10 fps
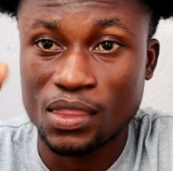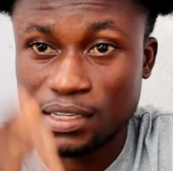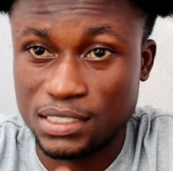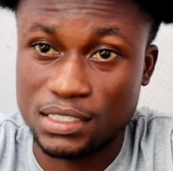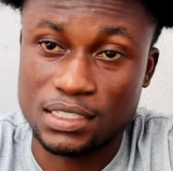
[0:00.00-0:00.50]

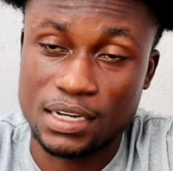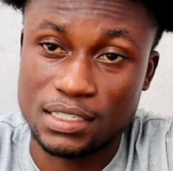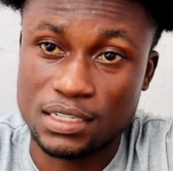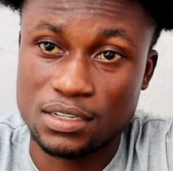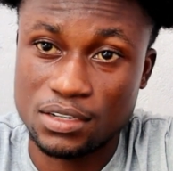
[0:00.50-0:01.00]

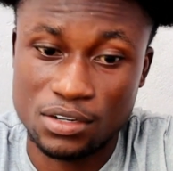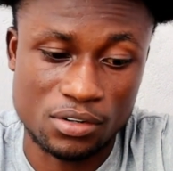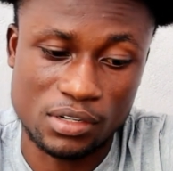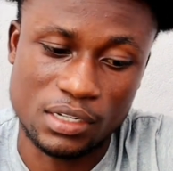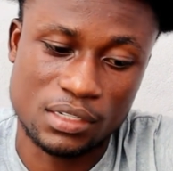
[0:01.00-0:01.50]
satellite.
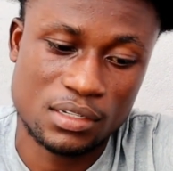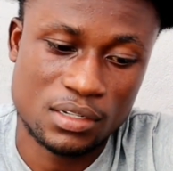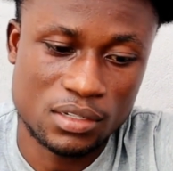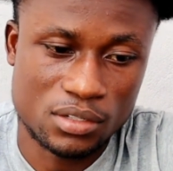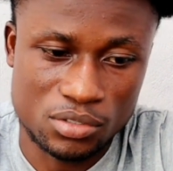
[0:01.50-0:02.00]
Okay,
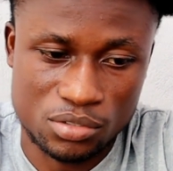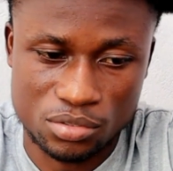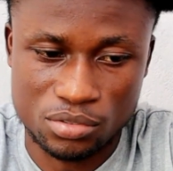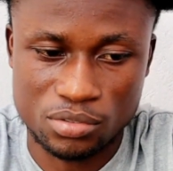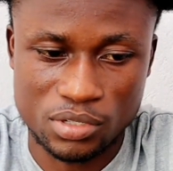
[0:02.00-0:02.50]

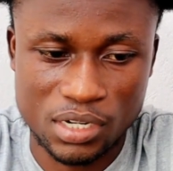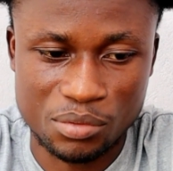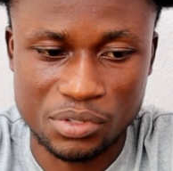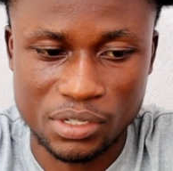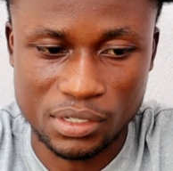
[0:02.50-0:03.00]
so you
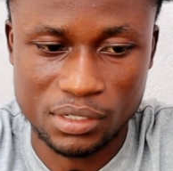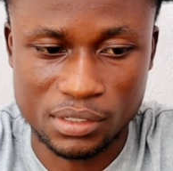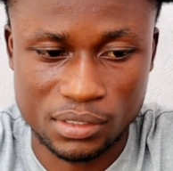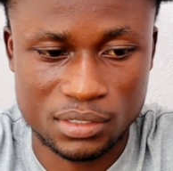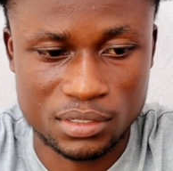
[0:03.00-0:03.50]
come here,